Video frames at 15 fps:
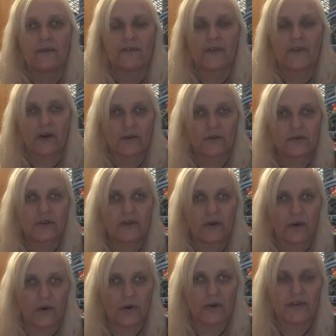followed the
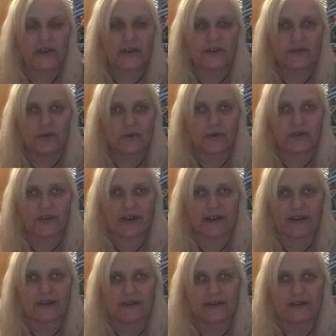horse and Rosa.